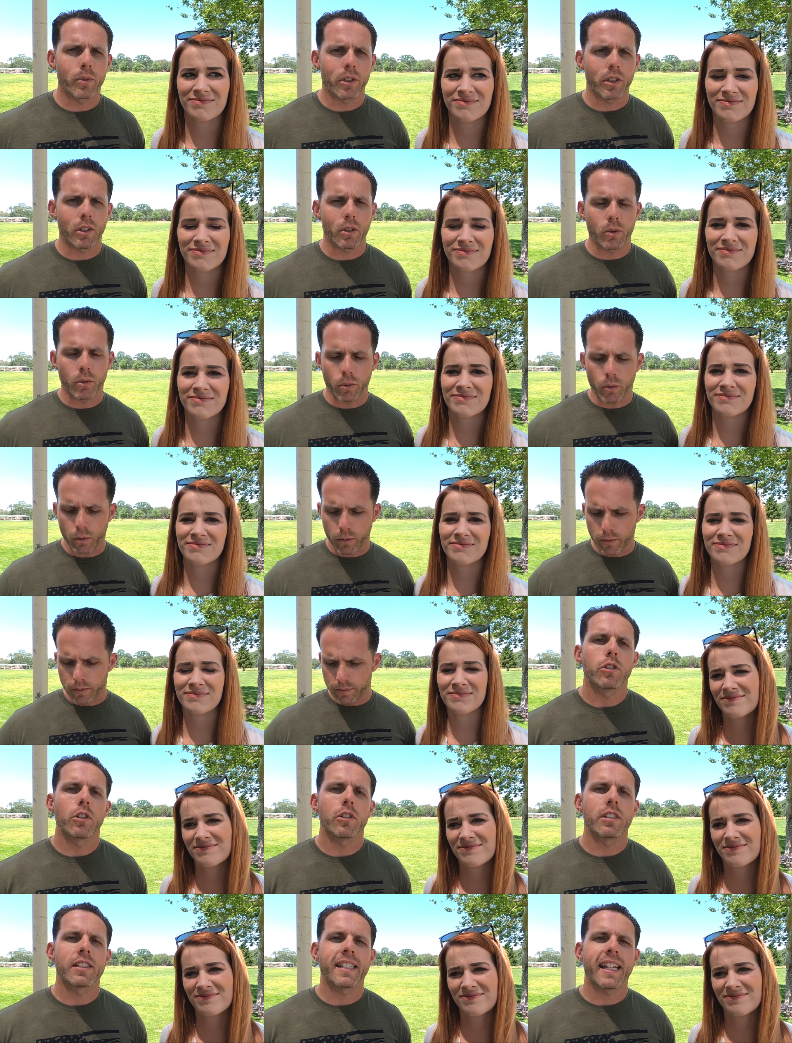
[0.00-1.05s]
Speaker 1: really cool. So
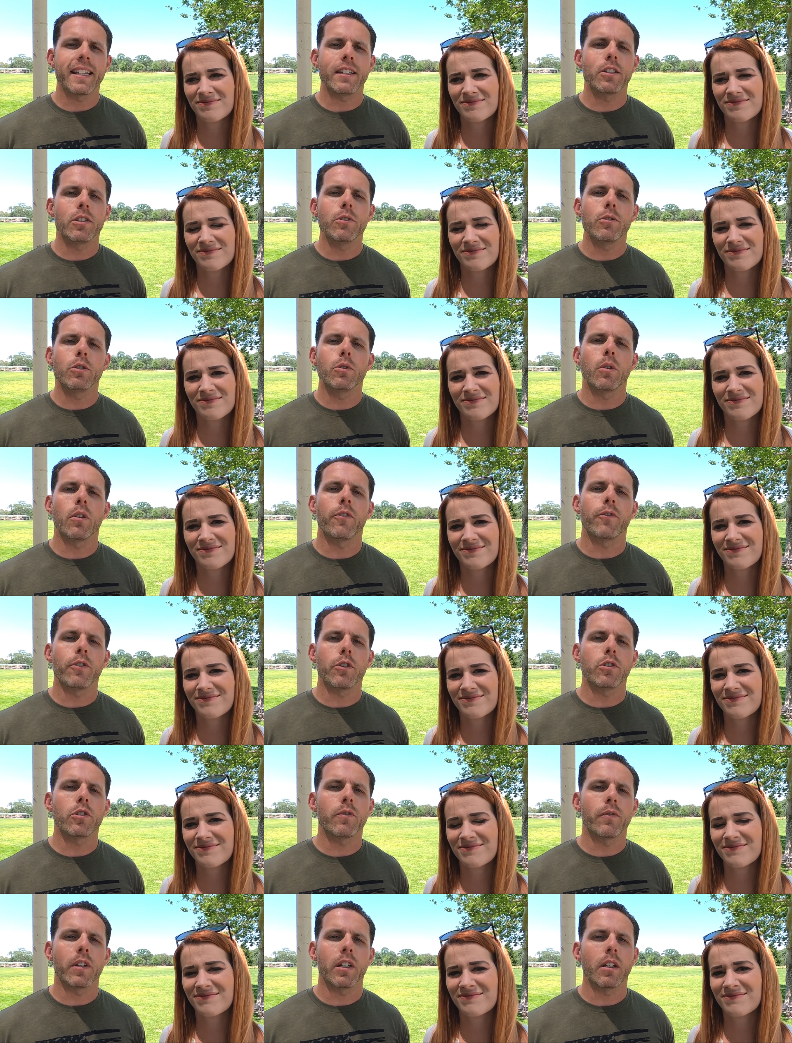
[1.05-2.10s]
stay tuned to a
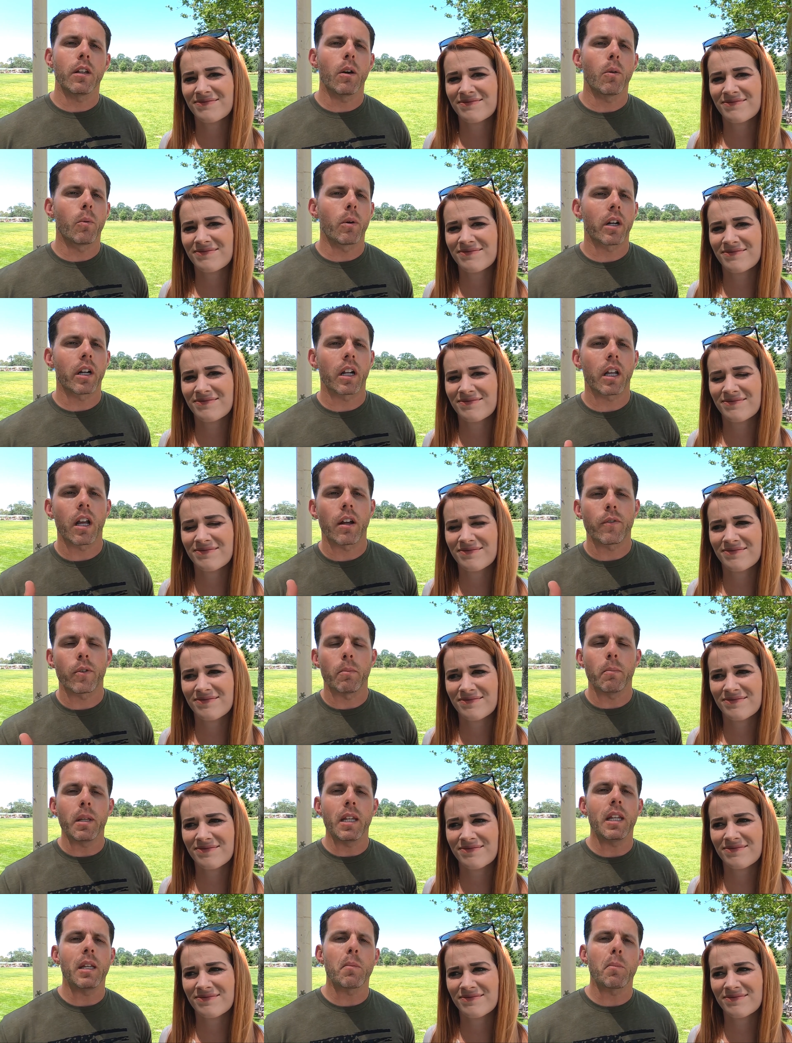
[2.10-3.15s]
future video. We're going to cover
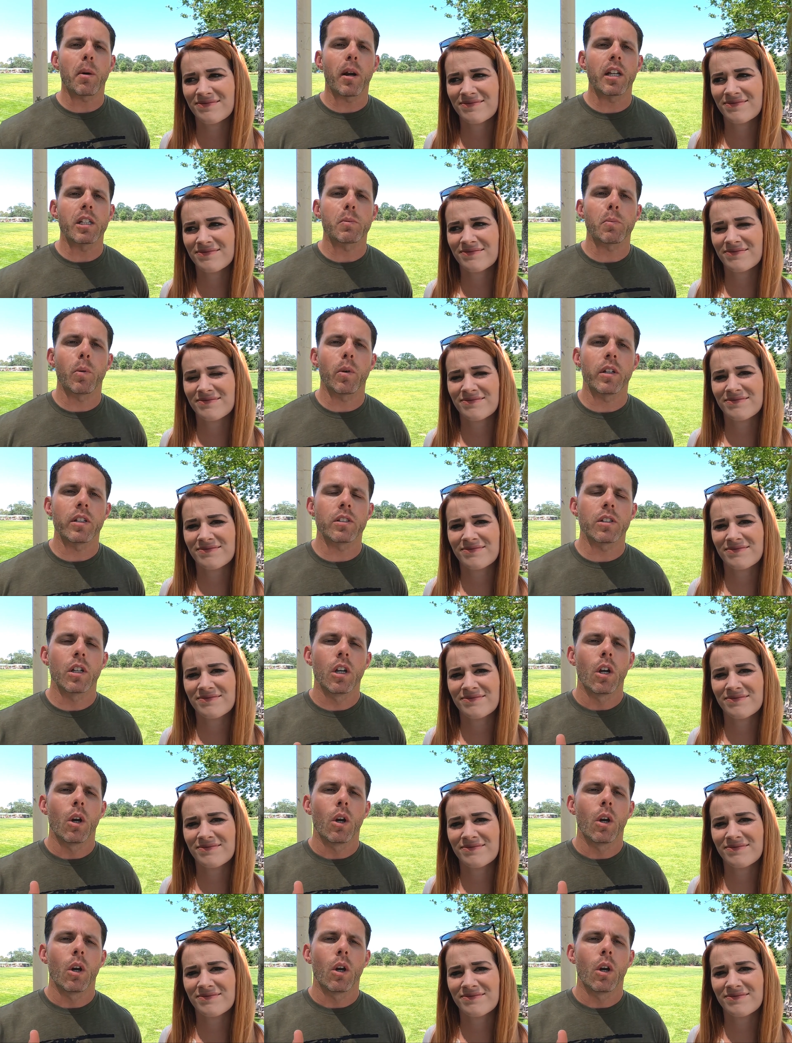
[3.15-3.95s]
median price points.